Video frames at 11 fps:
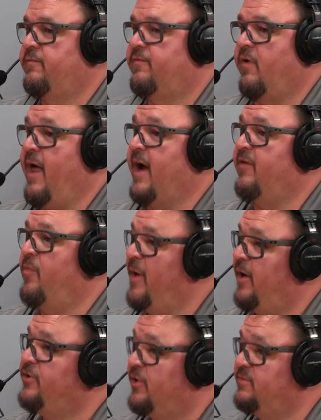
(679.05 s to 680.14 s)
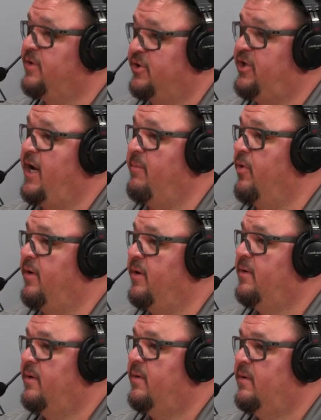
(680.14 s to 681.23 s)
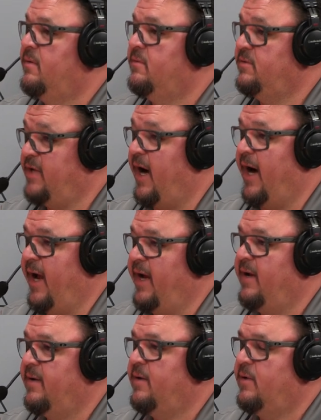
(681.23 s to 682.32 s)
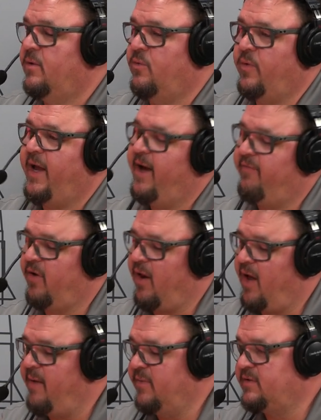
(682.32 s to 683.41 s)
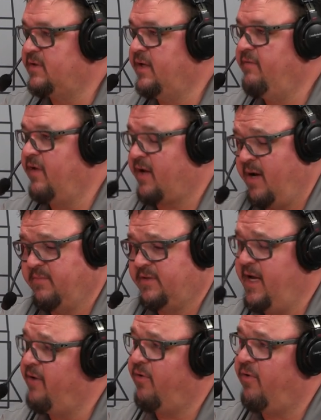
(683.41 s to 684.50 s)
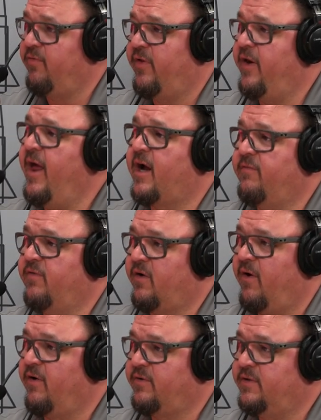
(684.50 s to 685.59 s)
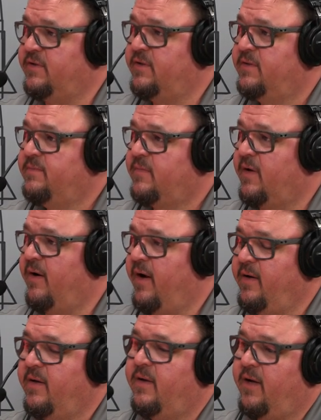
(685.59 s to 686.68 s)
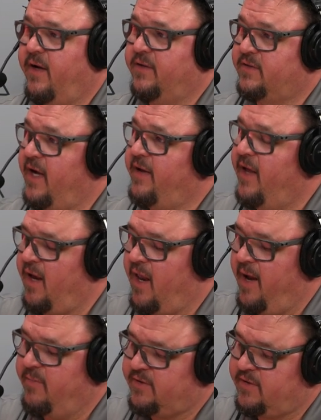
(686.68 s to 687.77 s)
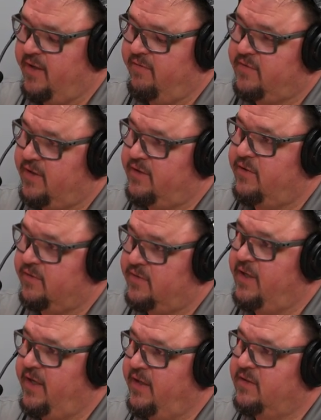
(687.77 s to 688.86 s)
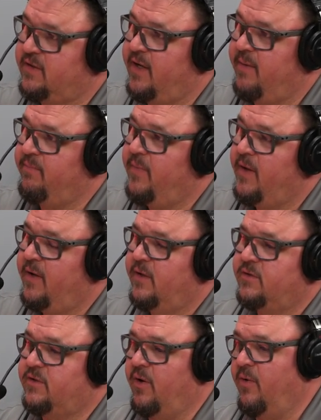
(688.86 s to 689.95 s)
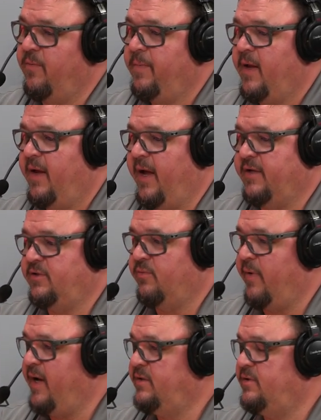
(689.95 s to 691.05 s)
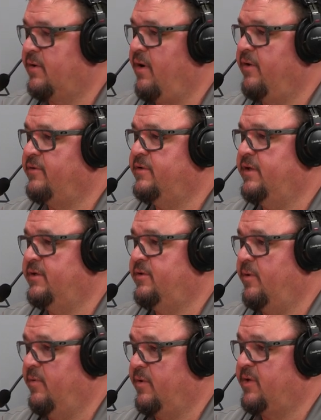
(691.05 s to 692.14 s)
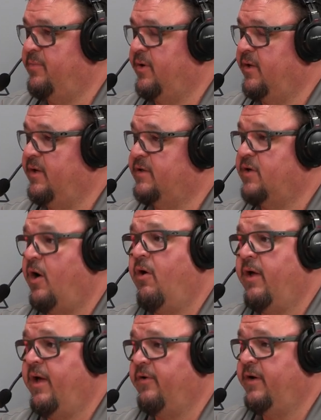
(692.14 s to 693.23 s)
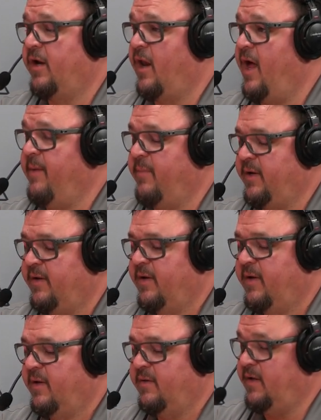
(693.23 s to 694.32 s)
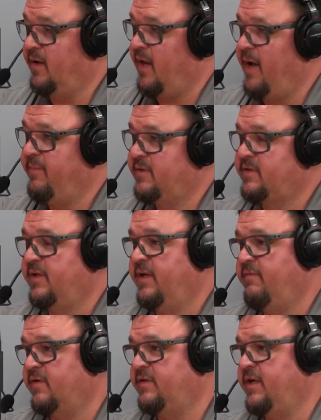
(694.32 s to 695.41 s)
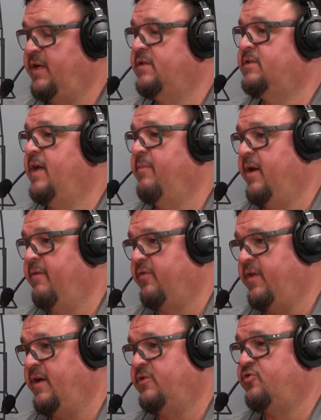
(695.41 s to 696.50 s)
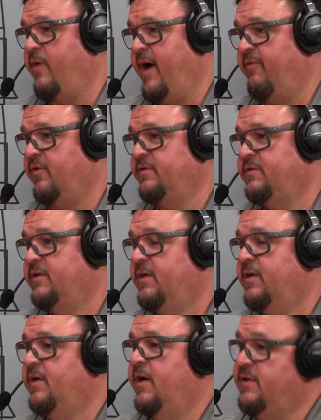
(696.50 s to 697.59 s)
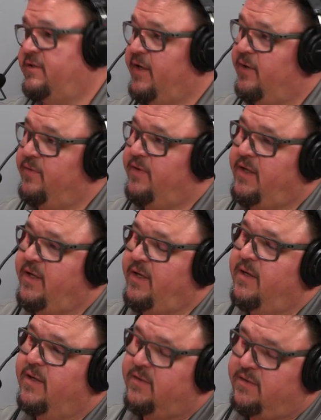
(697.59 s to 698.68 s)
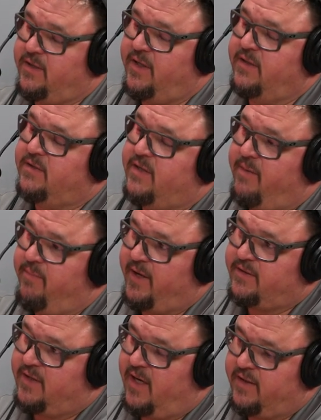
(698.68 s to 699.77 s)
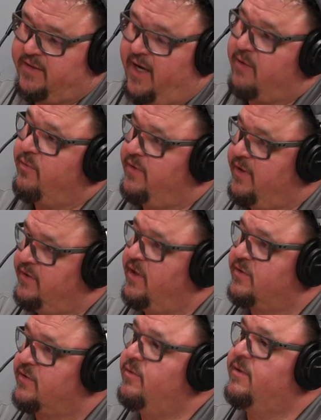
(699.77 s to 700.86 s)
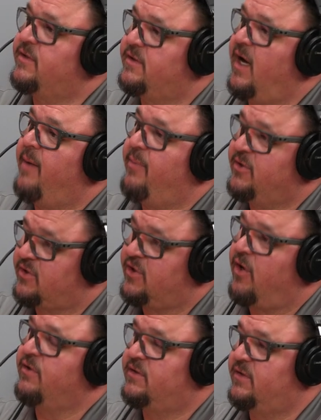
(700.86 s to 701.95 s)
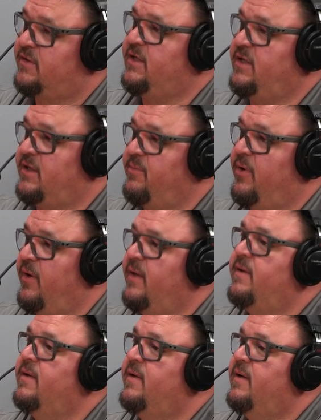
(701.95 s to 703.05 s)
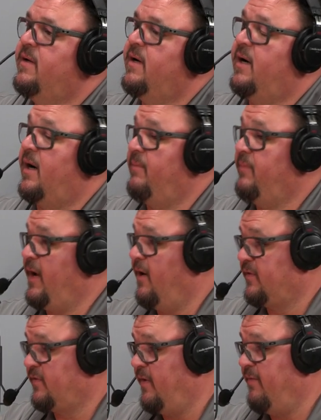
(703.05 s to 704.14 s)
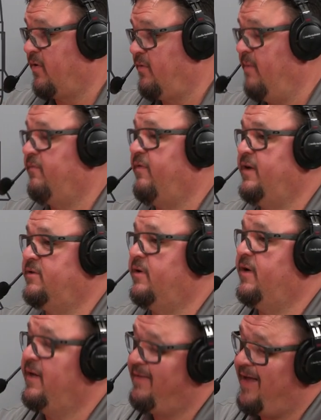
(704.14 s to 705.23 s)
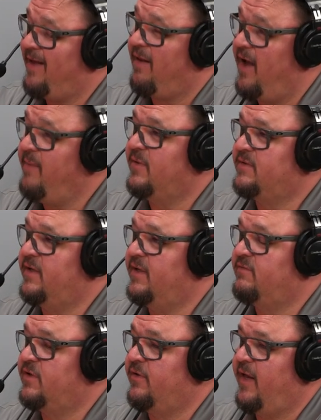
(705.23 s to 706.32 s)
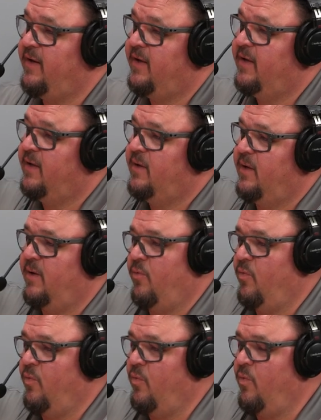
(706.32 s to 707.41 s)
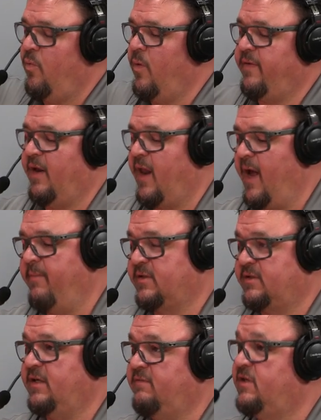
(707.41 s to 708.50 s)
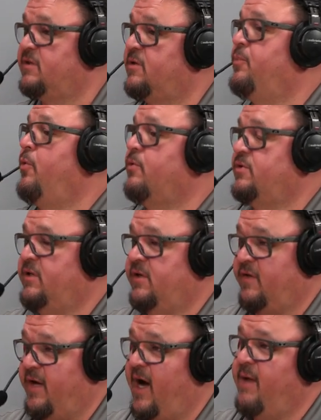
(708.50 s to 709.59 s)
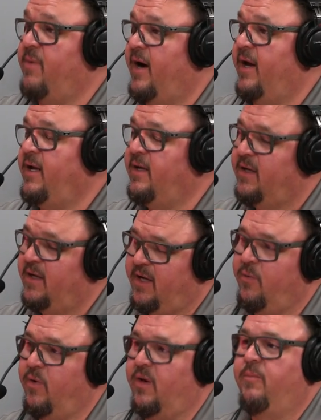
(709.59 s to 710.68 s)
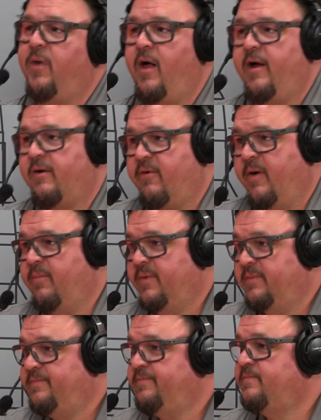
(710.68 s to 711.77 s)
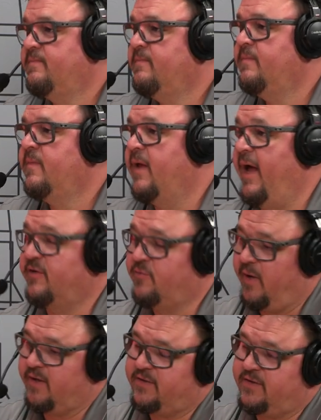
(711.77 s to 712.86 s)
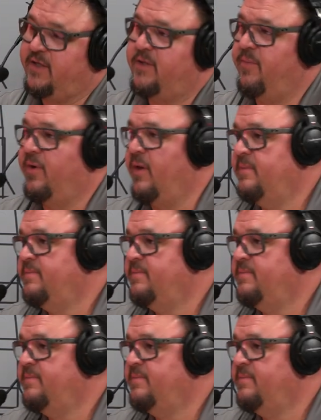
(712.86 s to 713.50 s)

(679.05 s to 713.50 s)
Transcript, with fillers: for lack of a better term, a chambered die. Mm-hmm. We have an alignment sleeve that comes down over the neck of the cartridge. All right. Inside that alignment sleeve sits your seating stem. So as you raise your cartridge into it with the bullet, it's all held in alignment. The alignment sleeve, the seating stem, and everything travels until the seating stem makes contact with the adjust screw at the top and starts to seat the bullet. Okay. Um, they also have a crimp feature in that alignment sleeve so that when the alignment sleeve hits a portion in the die body, mm-hmm. it will apply a crimp. Okay. As well as seat the bullet.